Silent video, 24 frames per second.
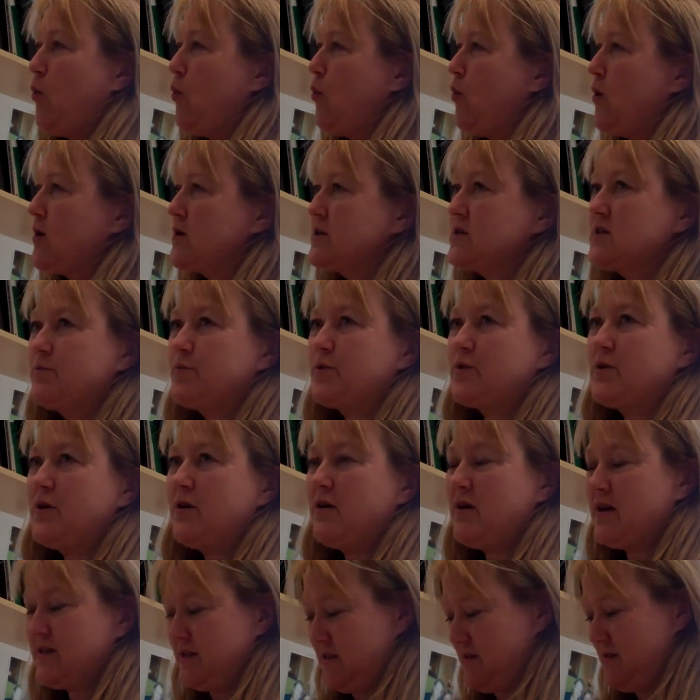What a
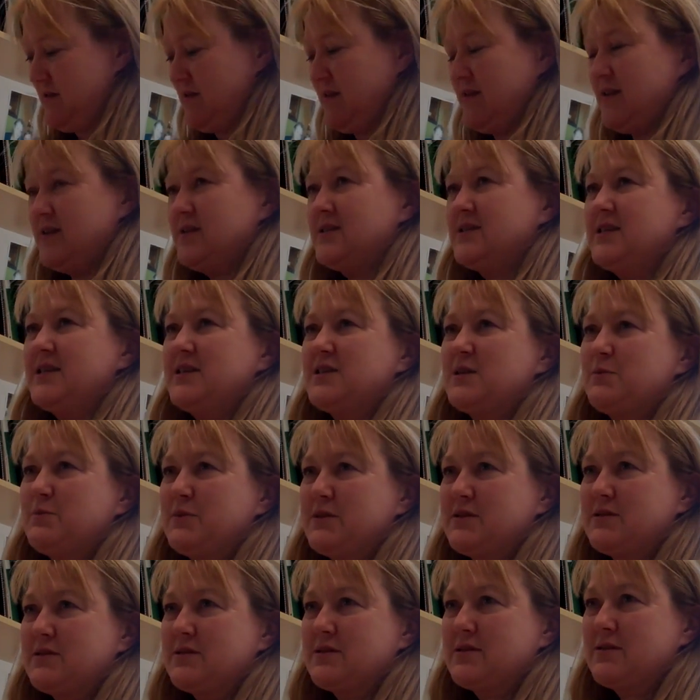surprise.
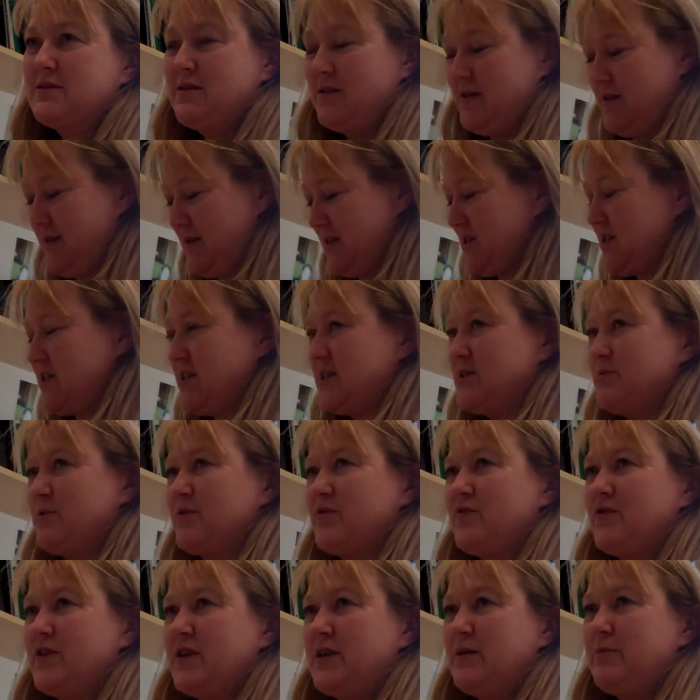Assessments, assessment
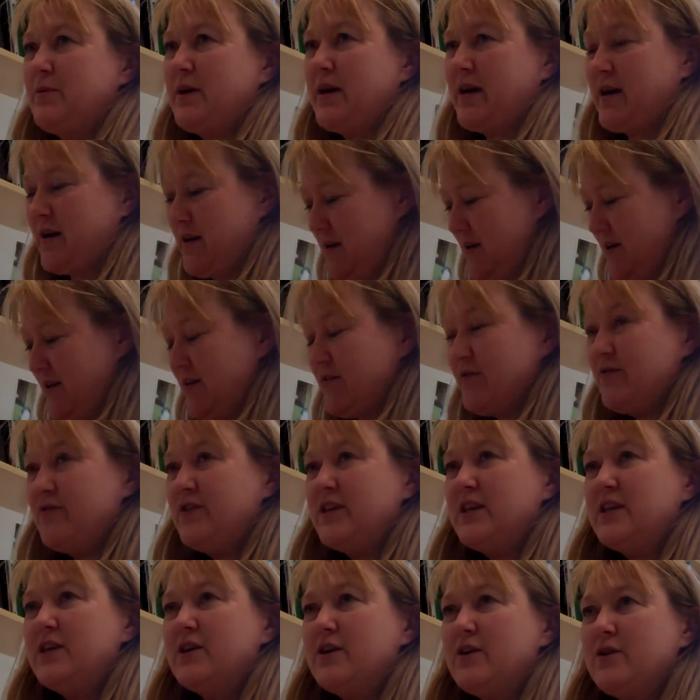feedback,
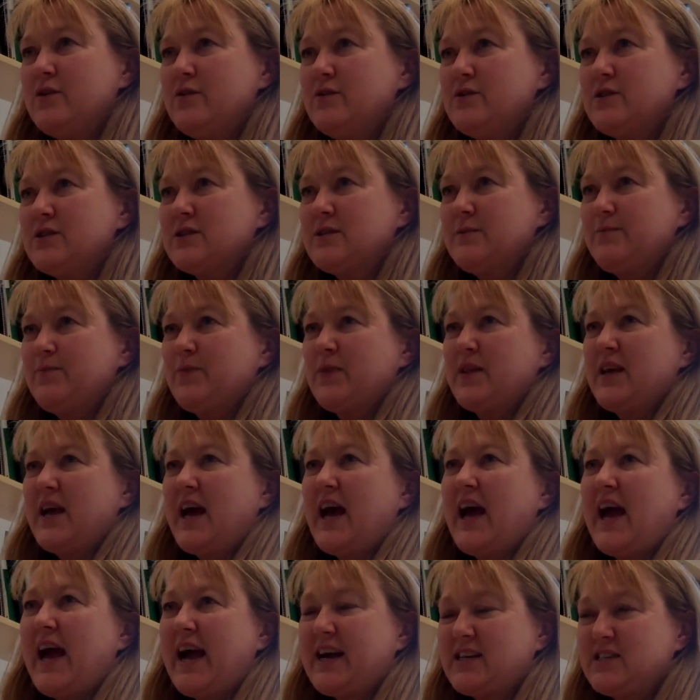videos,
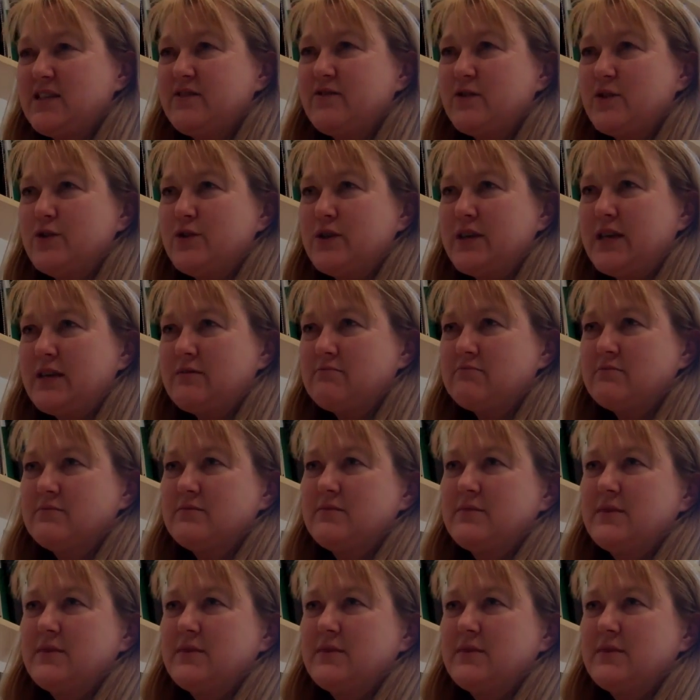active learning.